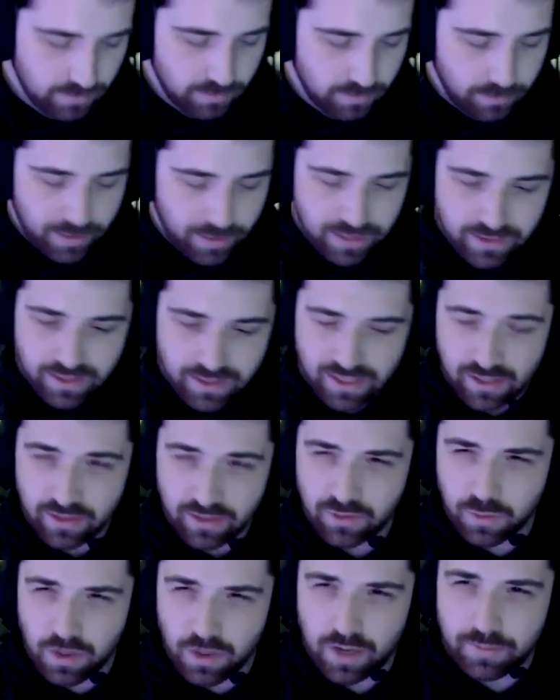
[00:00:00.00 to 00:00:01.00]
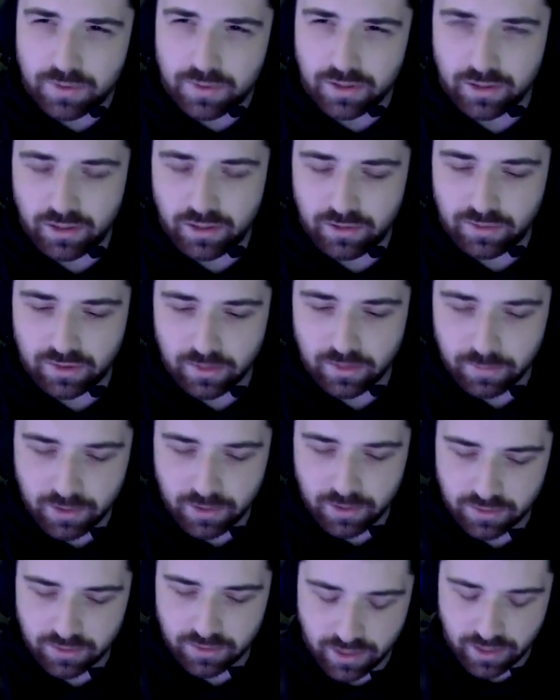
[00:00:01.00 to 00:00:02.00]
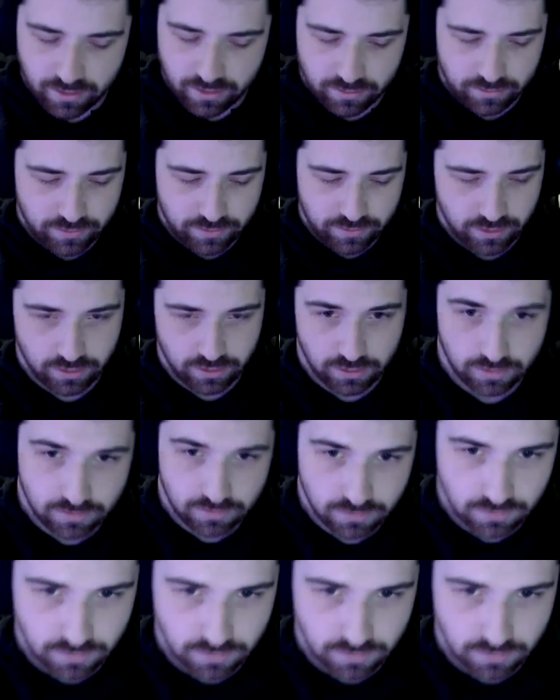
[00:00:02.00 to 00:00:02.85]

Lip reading: mainly e-swabs are used the most now for